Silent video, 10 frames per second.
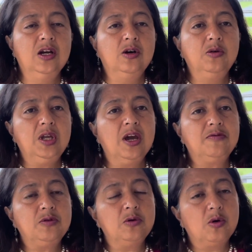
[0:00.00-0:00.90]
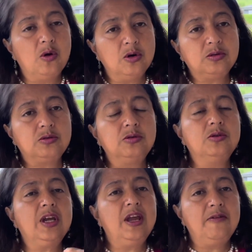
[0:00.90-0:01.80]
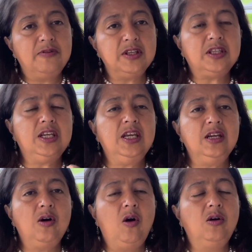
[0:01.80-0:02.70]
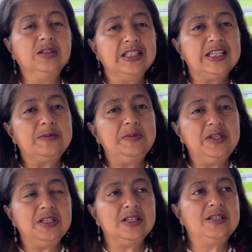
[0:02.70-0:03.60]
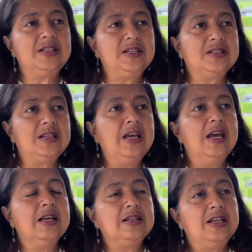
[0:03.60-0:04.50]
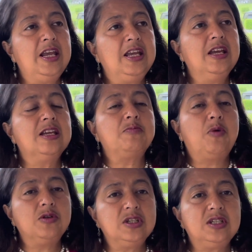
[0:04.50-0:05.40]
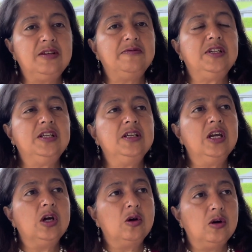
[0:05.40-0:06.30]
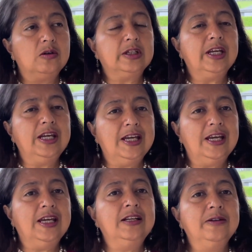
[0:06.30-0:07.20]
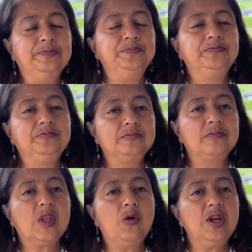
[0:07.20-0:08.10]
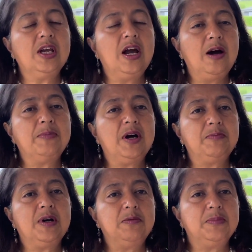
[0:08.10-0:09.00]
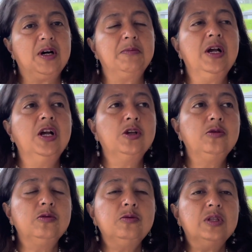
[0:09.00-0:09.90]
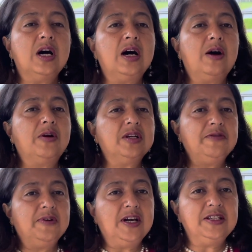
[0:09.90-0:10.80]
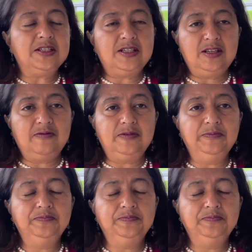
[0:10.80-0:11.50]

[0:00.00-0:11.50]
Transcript: We have to go through everything, all the experiences, taking it positively and going up, up, up, up to the our divine self.